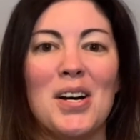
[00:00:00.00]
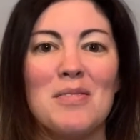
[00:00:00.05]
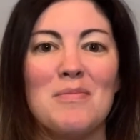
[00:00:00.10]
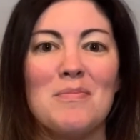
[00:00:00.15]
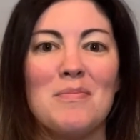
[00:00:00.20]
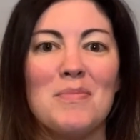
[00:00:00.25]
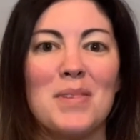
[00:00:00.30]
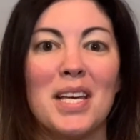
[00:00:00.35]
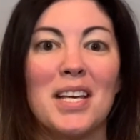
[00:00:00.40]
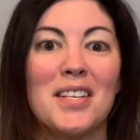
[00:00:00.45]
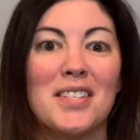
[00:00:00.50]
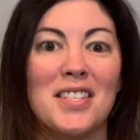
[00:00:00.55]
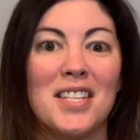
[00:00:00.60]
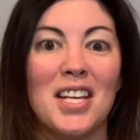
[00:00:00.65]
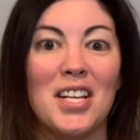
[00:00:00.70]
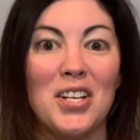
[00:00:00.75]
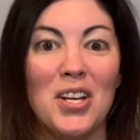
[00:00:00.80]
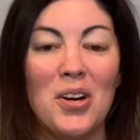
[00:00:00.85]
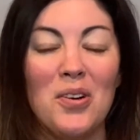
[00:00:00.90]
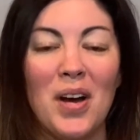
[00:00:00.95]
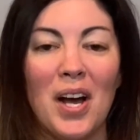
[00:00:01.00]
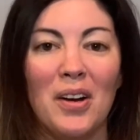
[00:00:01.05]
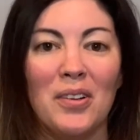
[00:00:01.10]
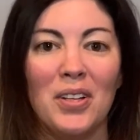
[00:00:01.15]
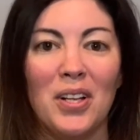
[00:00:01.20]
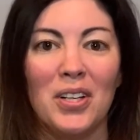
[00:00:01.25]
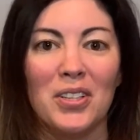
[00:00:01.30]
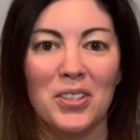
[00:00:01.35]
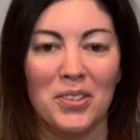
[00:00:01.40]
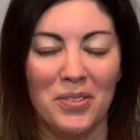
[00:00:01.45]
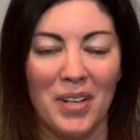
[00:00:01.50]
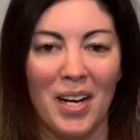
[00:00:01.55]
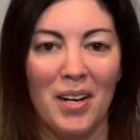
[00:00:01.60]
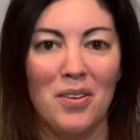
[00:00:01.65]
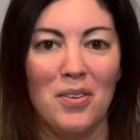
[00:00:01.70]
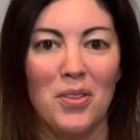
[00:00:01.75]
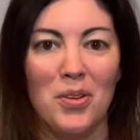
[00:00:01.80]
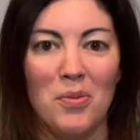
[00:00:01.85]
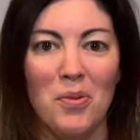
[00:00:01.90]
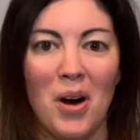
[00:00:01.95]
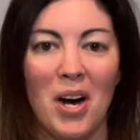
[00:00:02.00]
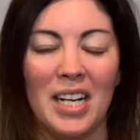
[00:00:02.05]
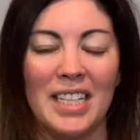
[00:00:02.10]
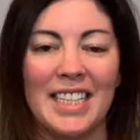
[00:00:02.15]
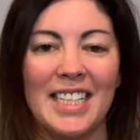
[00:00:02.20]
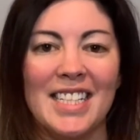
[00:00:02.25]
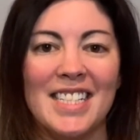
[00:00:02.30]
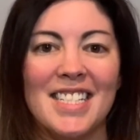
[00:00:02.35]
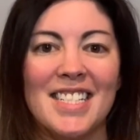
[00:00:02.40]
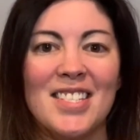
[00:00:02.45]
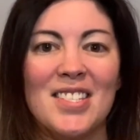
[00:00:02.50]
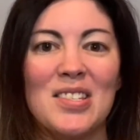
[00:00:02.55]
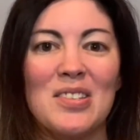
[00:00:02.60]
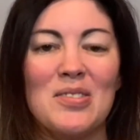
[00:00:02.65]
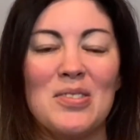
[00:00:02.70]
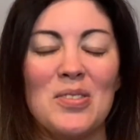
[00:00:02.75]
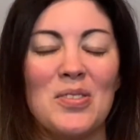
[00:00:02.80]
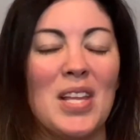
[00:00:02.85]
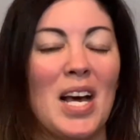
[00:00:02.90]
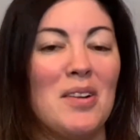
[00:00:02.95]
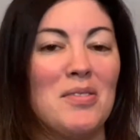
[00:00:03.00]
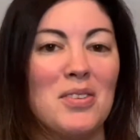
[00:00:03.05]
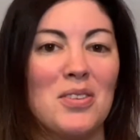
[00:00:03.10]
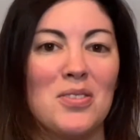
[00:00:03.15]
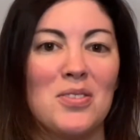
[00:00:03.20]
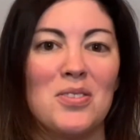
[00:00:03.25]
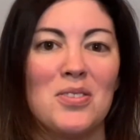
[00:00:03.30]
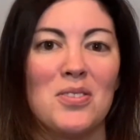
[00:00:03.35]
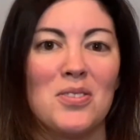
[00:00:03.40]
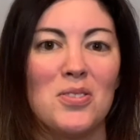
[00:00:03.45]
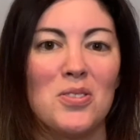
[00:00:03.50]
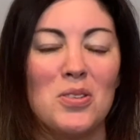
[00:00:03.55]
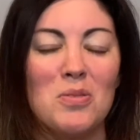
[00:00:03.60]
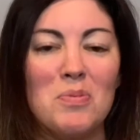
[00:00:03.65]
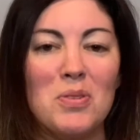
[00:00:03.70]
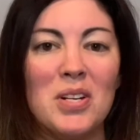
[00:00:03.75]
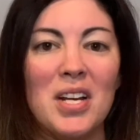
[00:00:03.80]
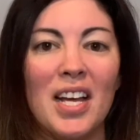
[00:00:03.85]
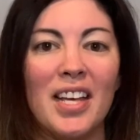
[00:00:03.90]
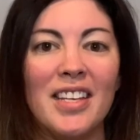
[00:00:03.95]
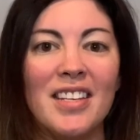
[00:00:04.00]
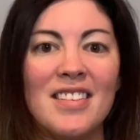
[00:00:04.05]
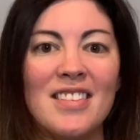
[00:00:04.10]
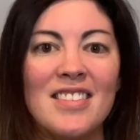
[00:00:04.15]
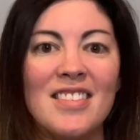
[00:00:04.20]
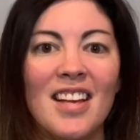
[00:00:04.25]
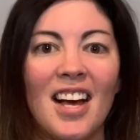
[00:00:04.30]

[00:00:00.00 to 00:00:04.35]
because they know how long the walk is. So that was super nice.